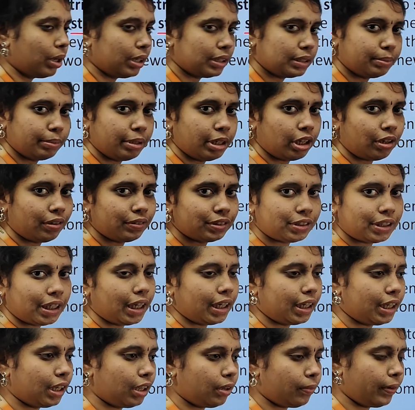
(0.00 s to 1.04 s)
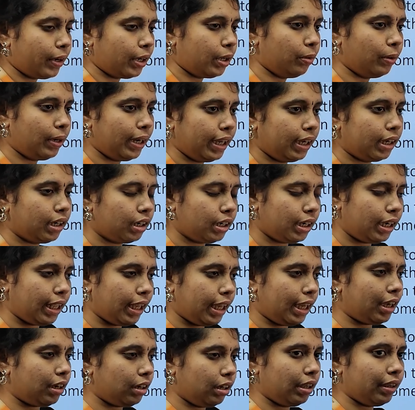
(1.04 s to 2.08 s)
What is the meaning of strike here? When you like
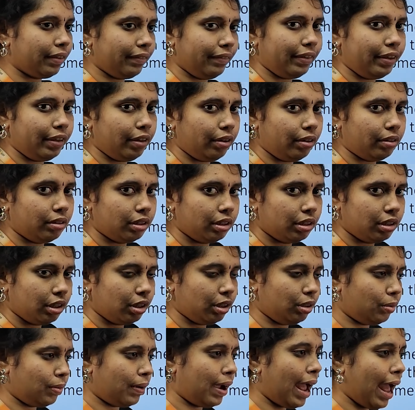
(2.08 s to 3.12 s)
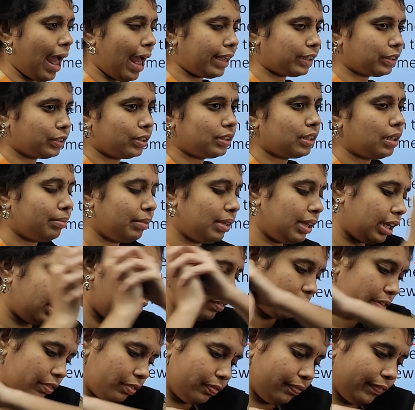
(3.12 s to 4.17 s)
take a heavy, axe or something,
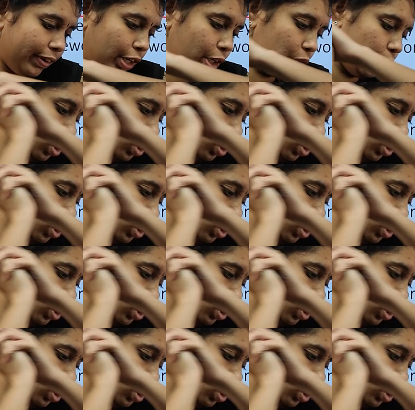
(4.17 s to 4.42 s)
and when